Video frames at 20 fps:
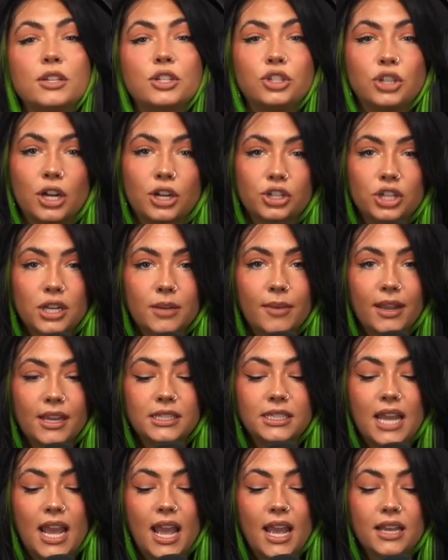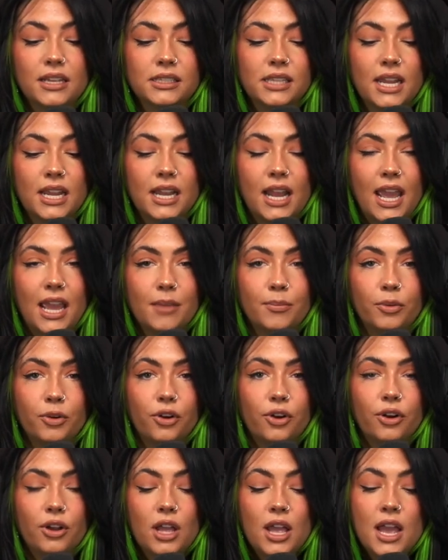to be structuring my days in
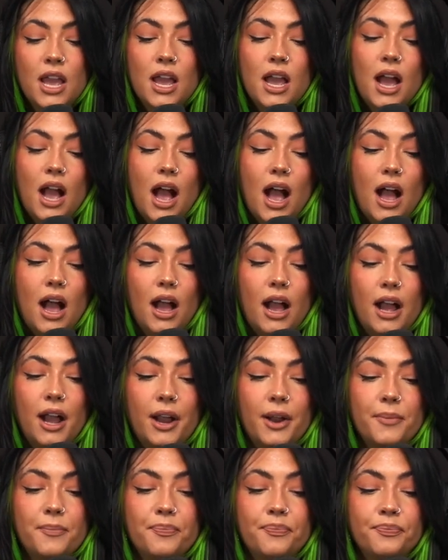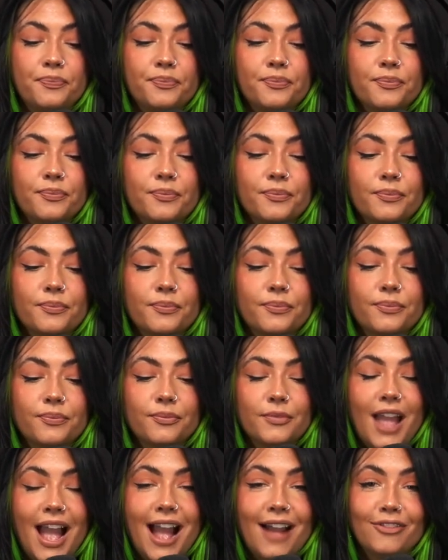April. I
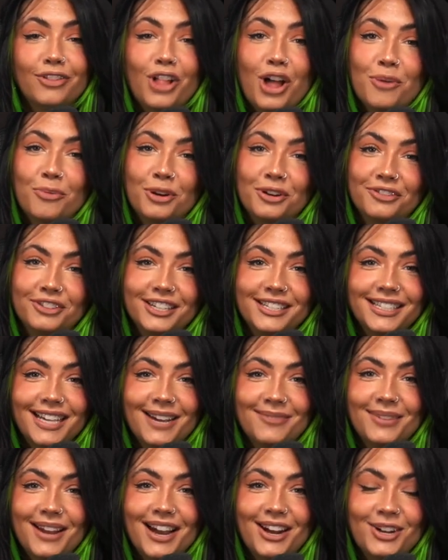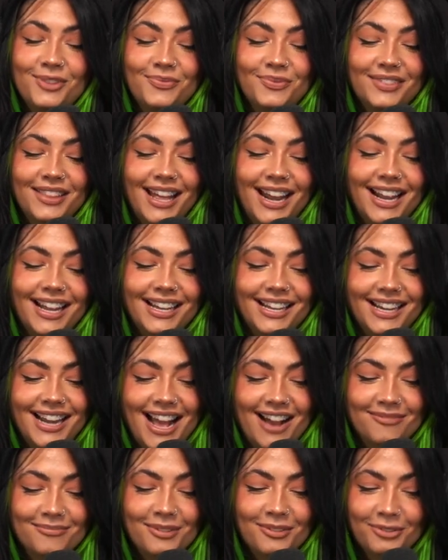have a lot more free time now that I
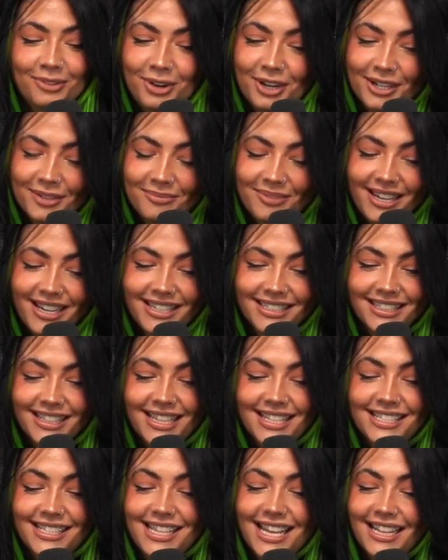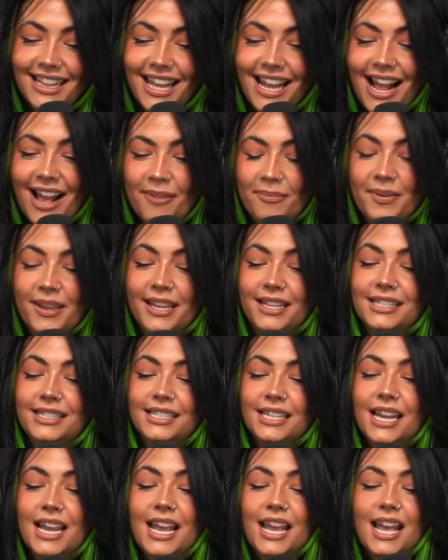didn't have before because of this thing that
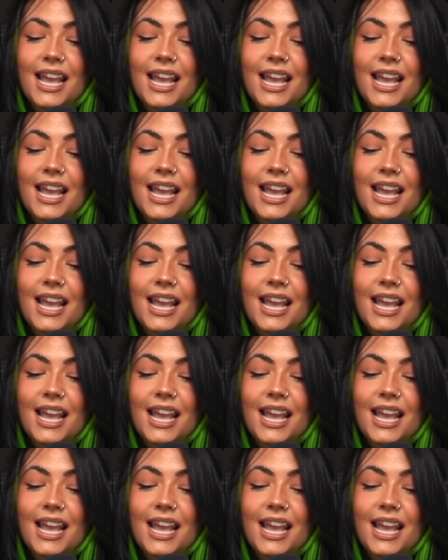happened.